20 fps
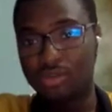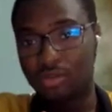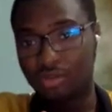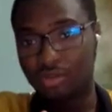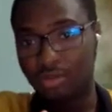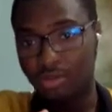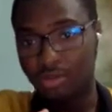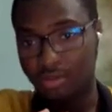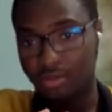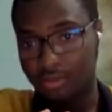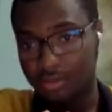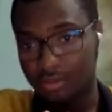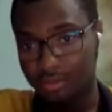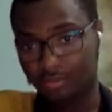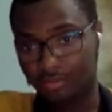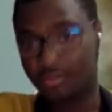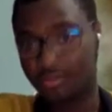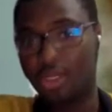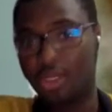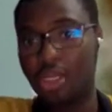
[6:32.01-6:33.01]
to
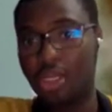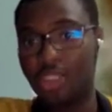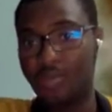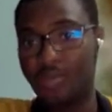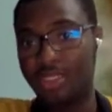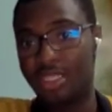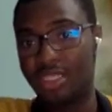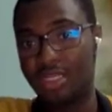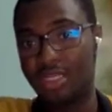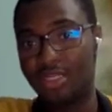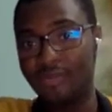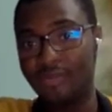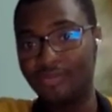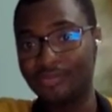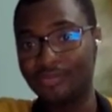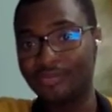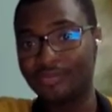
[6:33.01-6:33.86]
hospital.